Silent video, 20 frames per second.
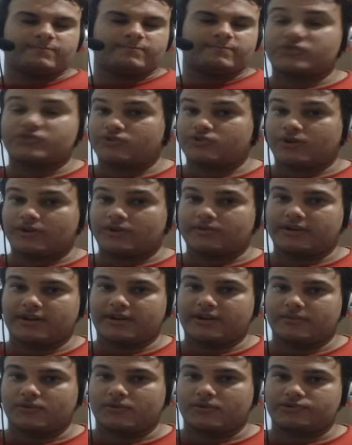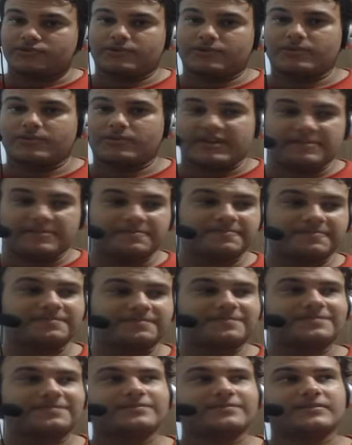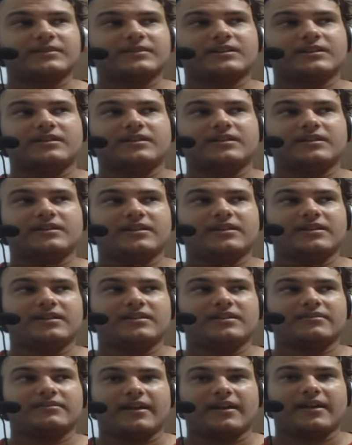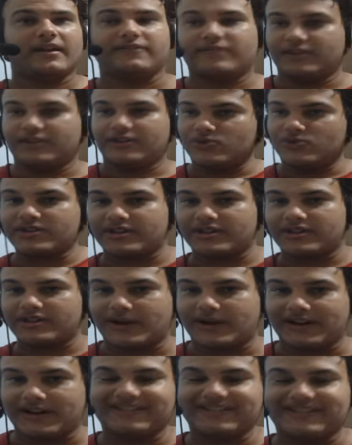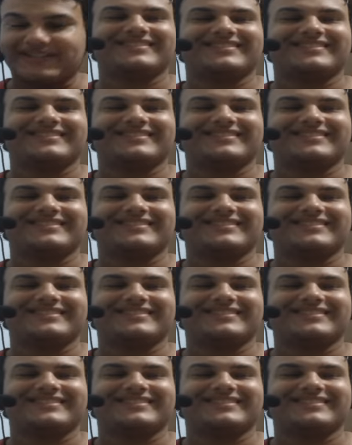strong and emotional way that even Yuki cried.